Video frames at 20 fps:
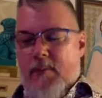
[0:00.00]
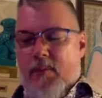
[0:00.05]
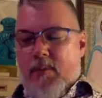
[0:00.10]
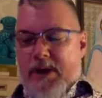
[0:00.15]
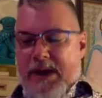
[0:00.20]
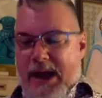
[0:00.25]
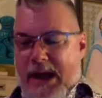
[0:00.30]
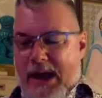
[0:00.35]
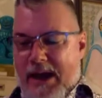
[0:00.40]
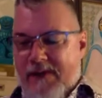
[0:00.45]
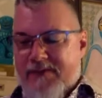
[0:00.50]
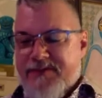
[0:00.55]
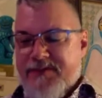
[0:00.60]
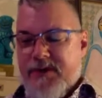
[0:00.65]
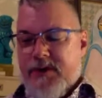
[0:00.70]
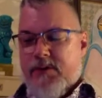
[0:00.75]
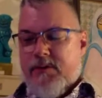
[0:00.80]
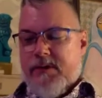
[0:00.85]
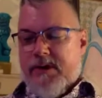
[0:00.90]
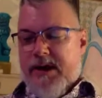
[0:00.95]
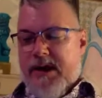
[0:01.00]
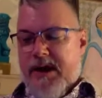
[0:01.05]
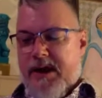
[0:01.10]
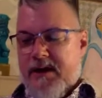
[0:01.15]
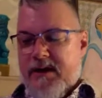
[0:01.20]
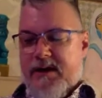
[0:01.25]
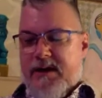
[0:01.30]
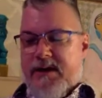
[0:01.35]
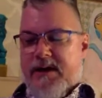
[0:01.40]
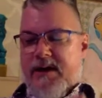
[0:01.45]
We have to
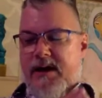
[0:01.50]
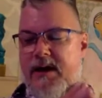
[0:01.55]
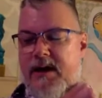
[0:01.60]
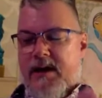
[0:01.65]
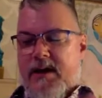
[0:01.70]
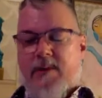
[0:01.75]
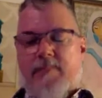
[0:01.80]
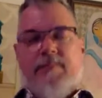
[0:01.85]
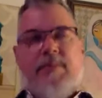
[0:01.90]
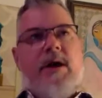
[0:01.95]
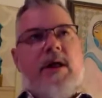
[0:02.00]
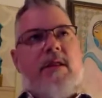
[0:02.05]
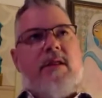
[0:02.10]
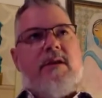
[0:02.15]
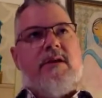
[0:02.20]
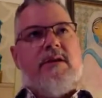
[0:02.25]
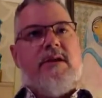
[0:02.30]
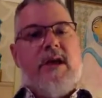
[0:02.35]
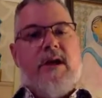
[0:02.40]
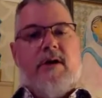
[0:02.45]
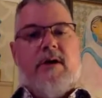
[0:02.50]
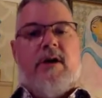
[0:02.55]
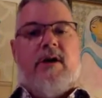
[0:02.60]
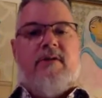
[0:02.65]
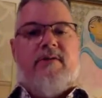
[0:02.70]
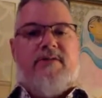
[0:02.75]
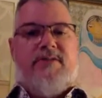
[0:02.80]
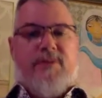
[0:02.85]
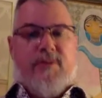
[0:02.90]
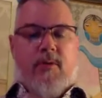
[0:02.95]
create a compelling
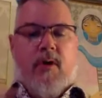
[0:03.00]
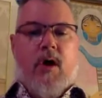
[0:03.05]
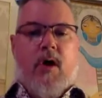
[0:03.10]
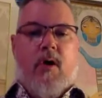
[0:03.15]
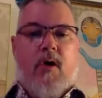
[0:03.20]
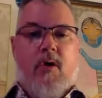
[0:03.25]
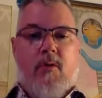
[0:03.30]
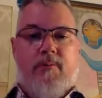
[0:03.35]
narrative through our